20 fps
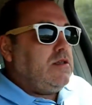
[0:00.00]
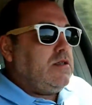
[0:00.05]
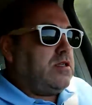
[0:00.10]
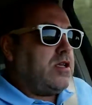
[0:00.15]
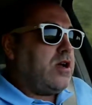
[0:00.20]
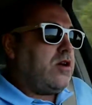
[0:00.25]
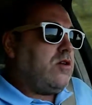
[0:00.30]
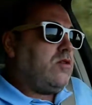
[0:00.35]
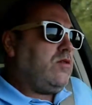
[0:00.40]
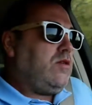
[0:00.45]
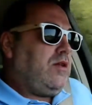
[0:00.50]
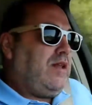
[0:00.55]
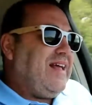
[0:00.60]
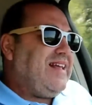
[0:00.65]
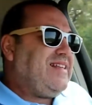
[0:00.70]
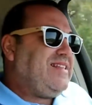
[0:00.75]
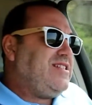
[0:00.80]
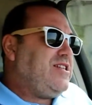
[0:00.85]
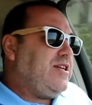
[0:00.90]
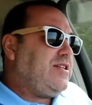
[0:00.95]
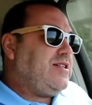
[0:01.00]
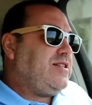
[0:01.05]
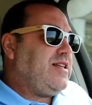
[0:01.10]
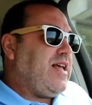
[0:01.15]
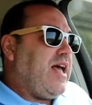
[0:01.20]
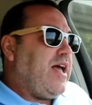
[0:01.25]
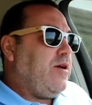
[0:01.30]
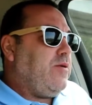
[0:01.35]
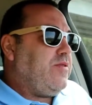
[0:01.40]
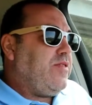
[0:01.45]
So let's just
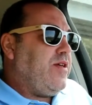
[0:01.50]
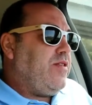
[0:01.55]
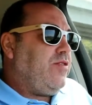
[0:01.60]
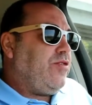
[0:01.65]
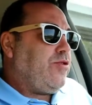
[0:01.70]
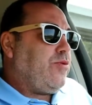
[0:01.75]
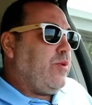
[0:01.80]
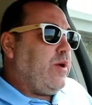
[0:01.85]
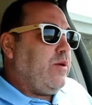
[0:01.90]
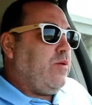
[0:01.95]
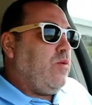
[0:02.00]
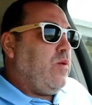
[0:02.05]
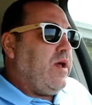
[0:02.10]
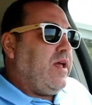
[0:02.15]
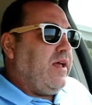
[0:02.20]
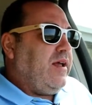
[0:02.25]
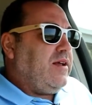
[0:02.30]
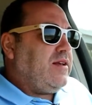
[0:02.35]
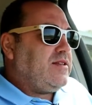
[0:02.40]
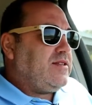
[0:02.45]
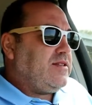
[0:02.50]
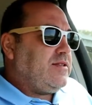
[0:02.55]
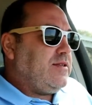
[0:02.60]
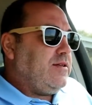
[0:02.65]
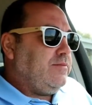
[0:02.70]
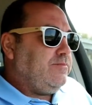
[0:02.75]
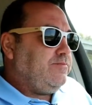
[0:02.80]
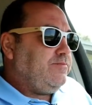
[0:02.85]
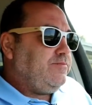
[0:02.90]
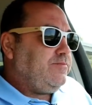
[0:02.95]
say within three weeks,
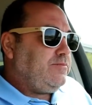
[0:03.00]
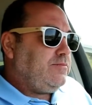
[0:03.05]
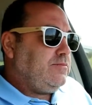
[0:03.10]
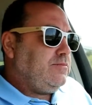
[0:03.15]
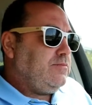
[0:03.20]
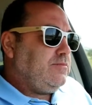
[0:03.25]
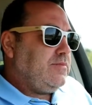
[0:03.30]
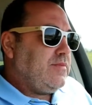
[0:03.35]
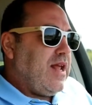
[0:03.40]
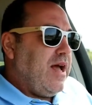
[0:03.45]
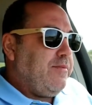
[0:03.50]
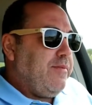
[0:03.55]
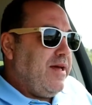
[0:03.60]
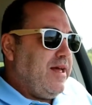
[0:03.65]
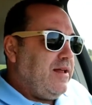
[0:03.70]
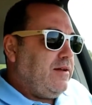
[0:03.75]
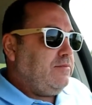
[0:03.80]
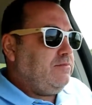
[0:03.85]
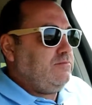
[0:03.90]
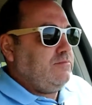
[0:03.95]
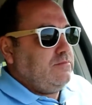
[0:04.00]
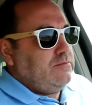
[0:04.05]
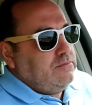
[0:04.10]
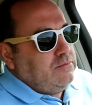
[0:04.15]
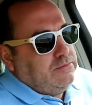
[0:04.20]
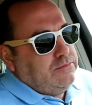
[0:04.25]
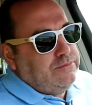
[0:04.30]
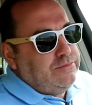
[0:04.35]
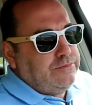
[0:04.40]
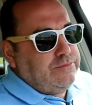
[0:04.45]
I met,
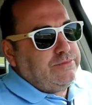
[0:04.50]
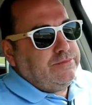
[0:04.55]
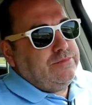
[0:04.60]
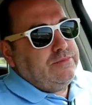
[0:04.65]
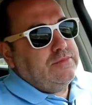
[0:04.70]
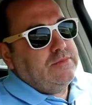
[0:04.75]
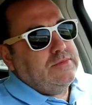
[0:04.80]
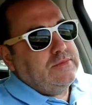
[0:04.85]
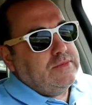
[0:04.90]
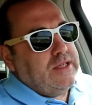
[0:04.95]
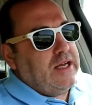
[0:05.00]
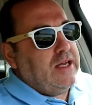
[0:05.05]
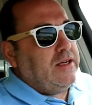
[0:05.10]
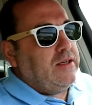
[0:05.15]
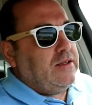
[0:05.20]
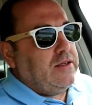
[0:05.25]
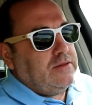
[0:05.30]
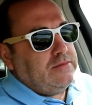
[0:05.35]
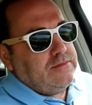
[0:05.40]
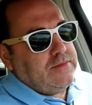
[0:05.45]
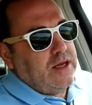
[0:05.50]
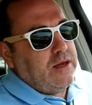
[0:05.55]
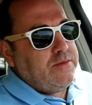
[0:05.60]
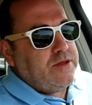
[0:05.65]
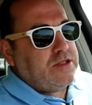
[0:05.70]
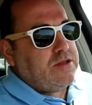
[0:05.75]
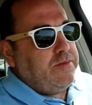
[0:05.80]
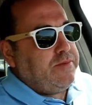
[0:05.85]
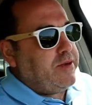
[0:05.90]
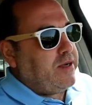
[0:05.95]
I don't know, I'm
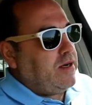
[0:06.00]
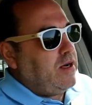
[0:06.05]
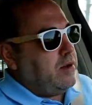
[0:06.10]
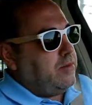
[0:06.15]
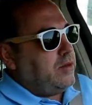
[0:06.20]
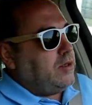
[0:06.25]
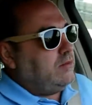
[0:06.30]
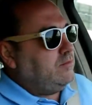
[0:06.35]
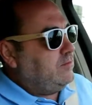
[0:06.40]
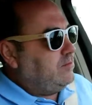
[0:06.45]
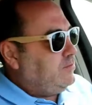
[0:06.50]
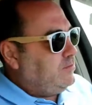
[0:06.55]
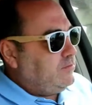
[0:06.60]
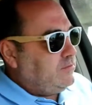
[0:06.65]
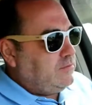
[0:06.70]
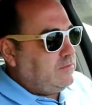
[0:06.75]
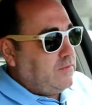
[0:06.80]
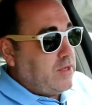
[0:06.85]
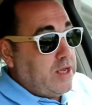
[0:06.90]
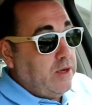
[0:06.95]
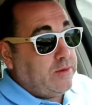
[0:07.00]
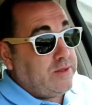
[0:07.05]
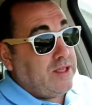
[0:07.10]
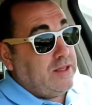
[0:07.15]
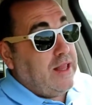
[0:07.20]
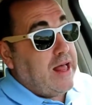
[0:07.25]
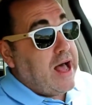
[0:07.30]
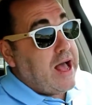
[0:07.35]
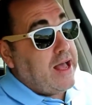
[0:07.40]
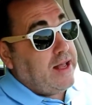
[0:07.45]
just going to pick a number. It was a
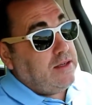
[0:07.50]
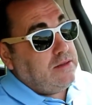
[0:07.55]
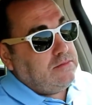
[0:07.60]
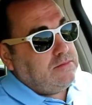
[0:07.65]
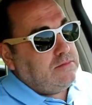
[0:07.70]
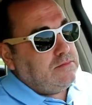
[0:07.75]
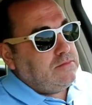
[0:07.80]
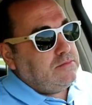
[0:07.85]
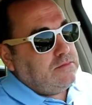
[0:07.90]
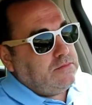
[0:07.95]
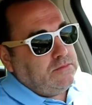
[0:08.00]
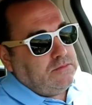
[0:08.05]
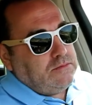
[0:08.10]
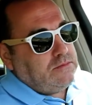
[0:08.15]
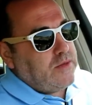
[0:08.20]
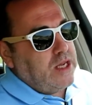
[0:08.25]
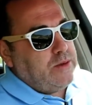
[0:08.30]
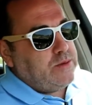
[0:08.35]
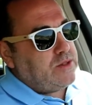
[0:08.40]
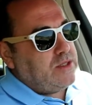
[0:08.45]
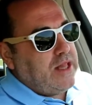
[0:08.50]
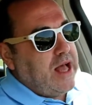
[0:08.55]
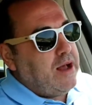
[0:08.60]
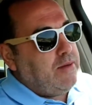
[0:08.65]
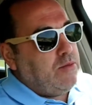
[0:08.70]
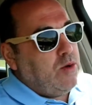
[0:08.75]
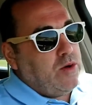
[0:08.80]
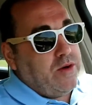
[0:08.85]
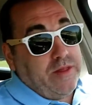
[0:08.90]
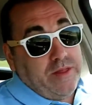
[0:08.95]
lot. It was a
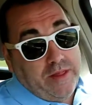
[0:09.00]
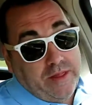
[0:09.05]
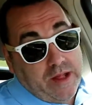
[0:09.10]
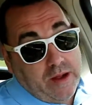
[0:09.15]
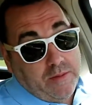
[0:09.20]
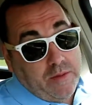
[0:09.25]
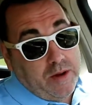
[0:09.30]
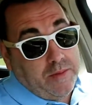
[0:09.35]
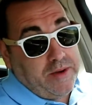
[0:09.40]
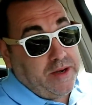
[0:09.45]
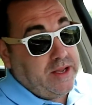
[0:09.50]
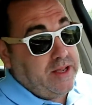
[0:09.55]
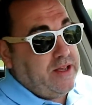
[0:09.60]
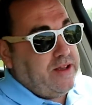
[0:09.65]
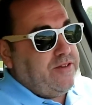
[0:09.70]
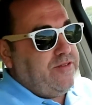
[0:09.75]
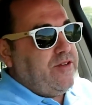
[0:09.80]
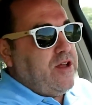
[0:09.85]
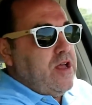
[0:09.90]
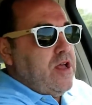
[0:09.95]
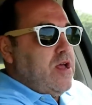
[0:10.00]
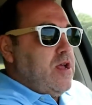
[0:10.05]
lot more than the number I'm going to give.